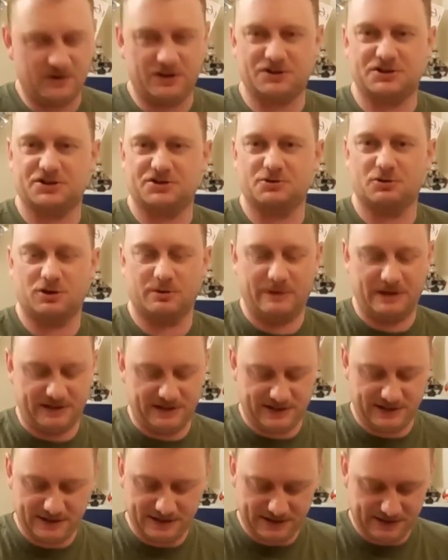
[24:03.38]
No, they just talk
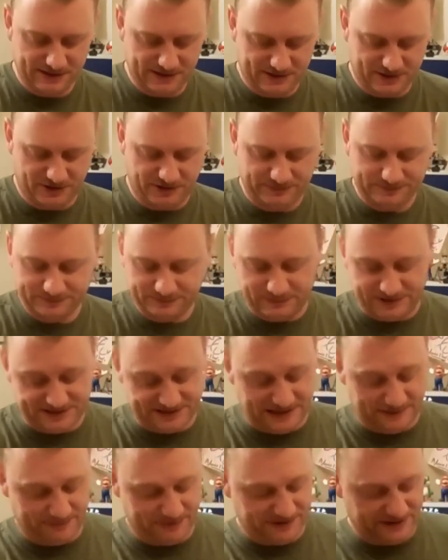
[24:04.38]
about the, sorry,
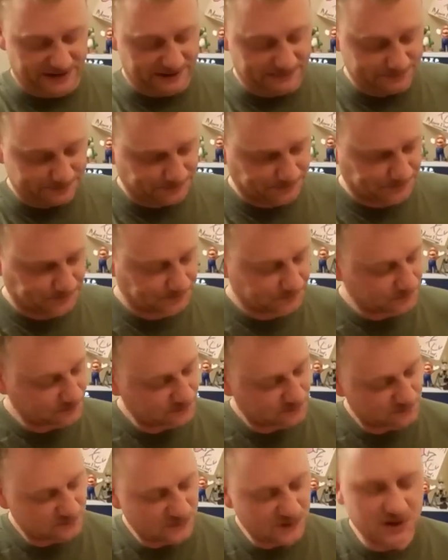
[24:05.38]
missed that bit there.
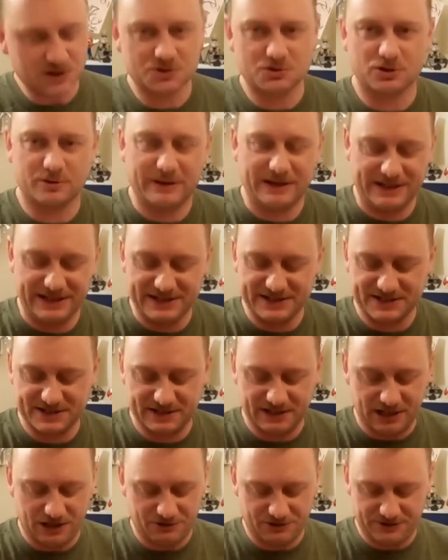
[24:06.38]
Talk about the
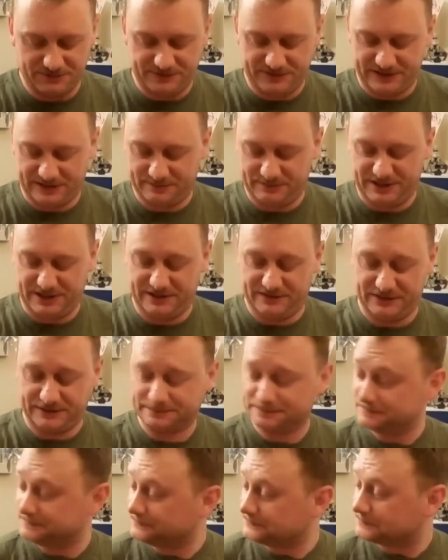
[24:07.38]
instant loading thing being a
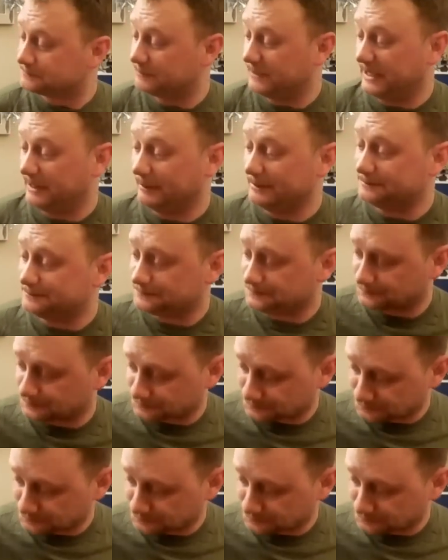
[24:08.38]
thing. But anyway,